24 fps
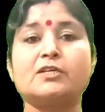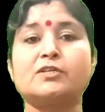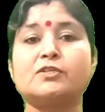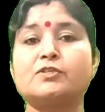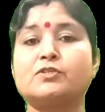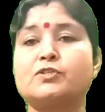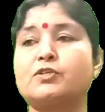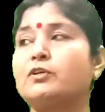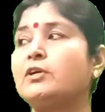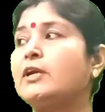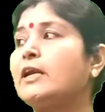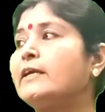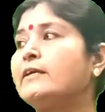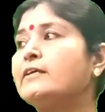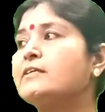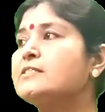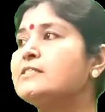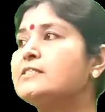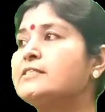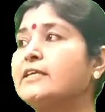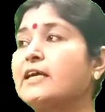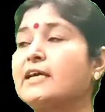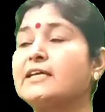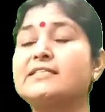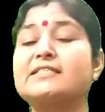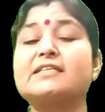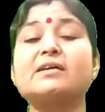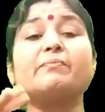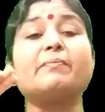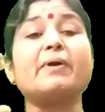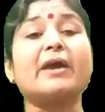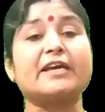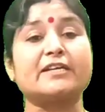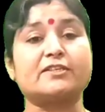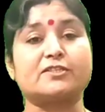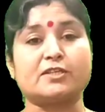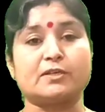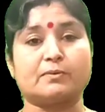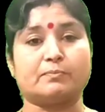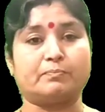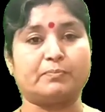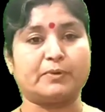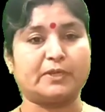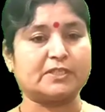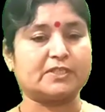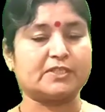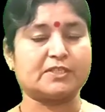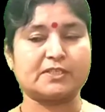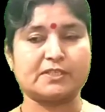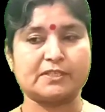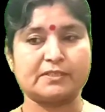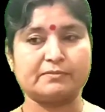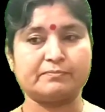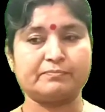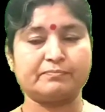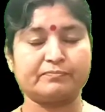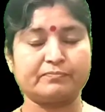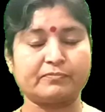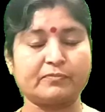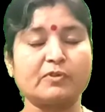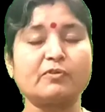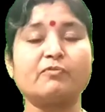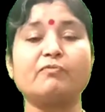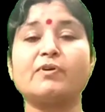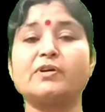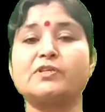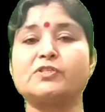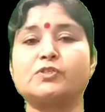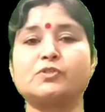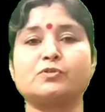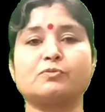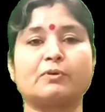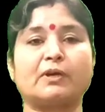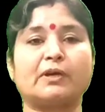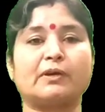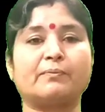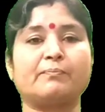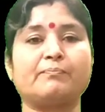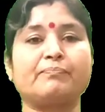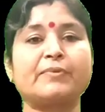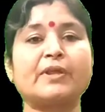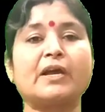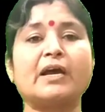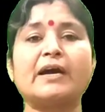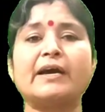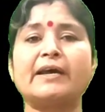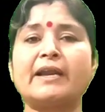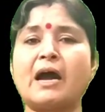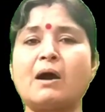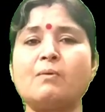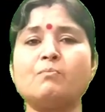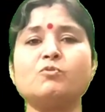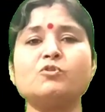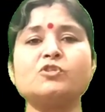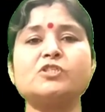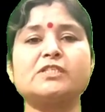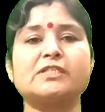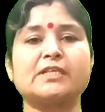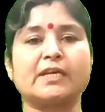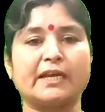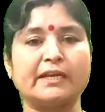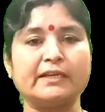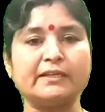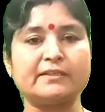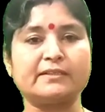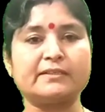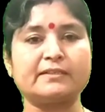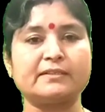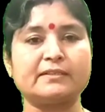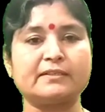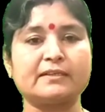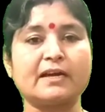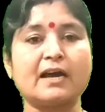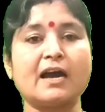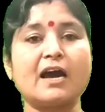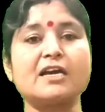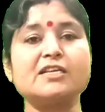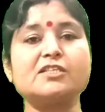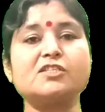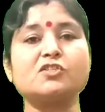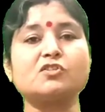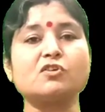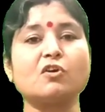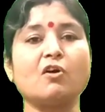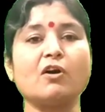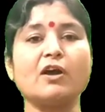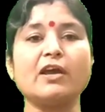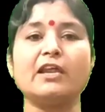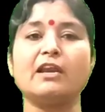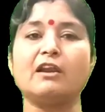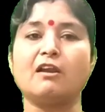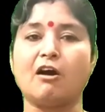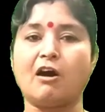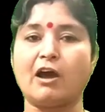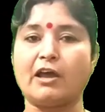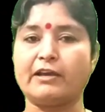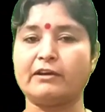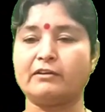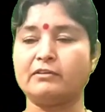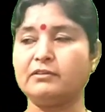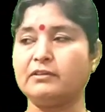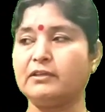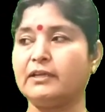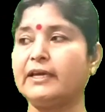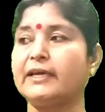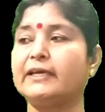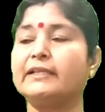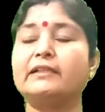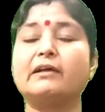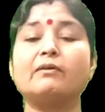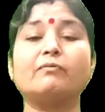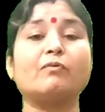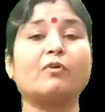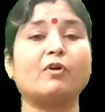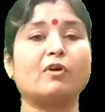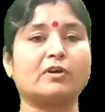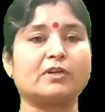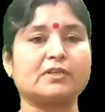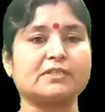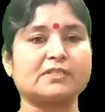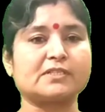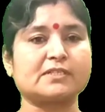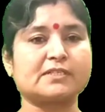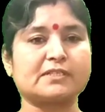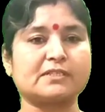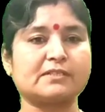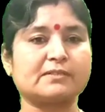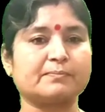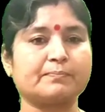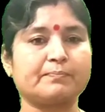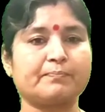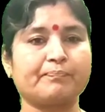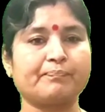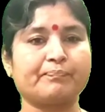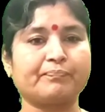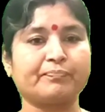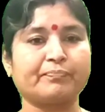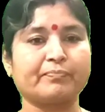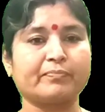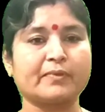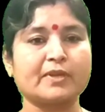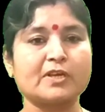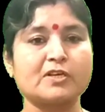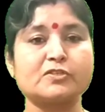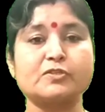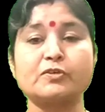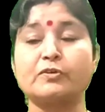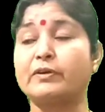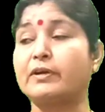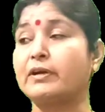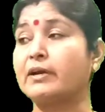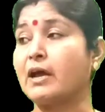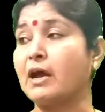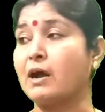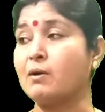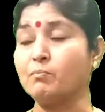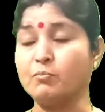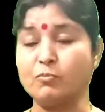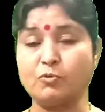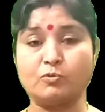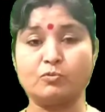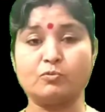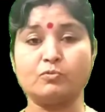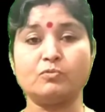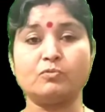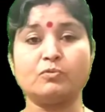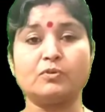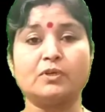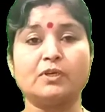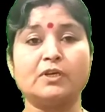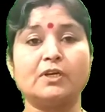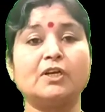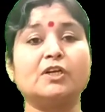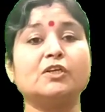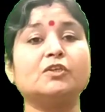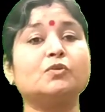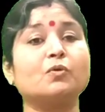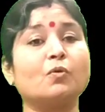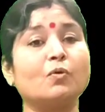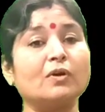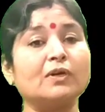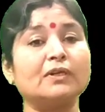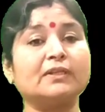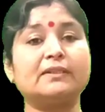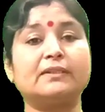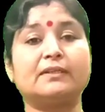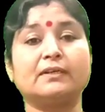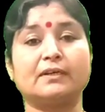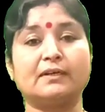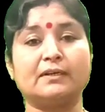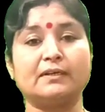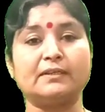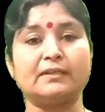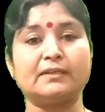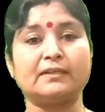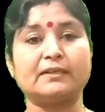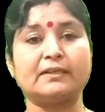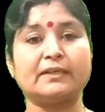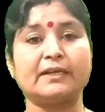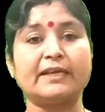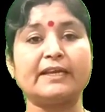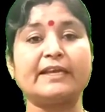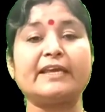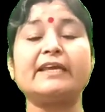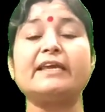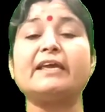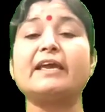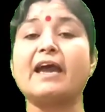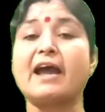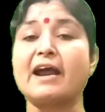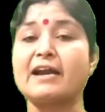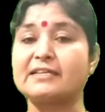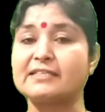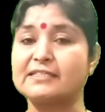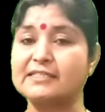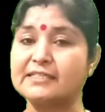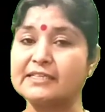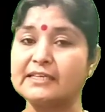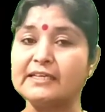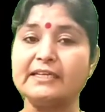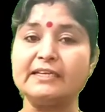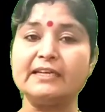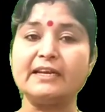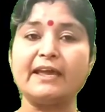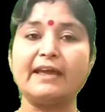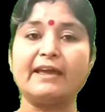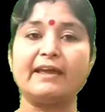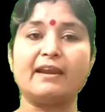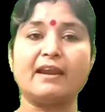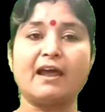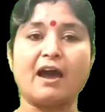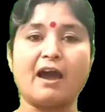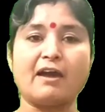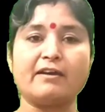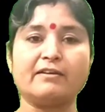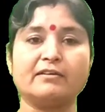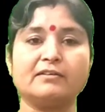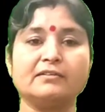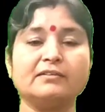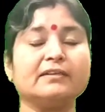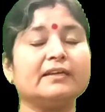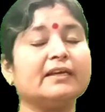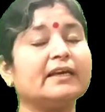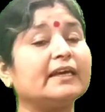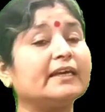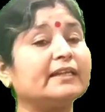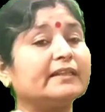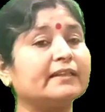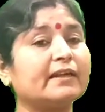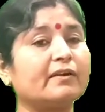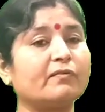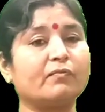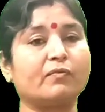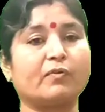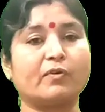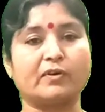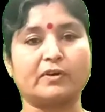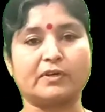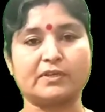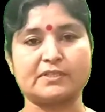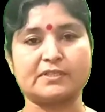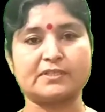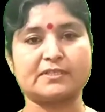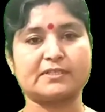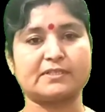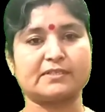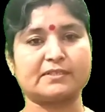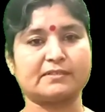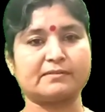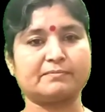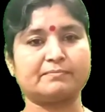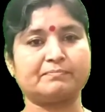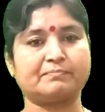So let us take some examples. First one, Ramu said, I saw a lion in the forest. So Ramu told that he had seen a lion in the forest.